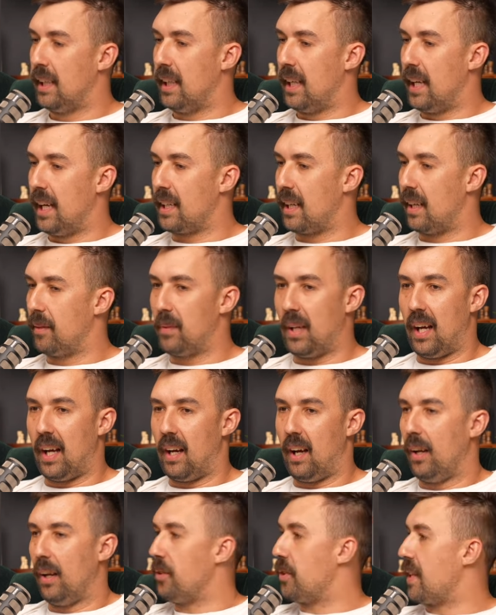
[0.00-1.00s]
And I'm like,
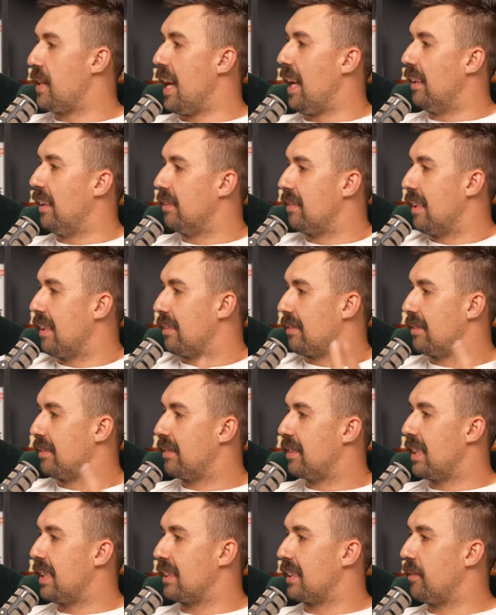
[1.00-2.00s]
I'll do that. Oh, mm.
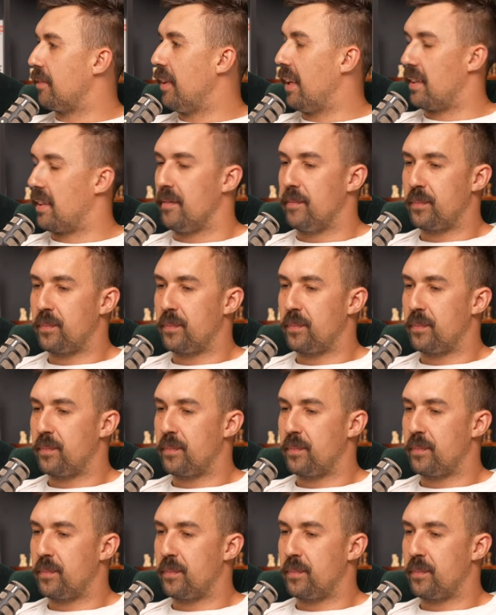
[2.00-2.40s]
sounds like fun.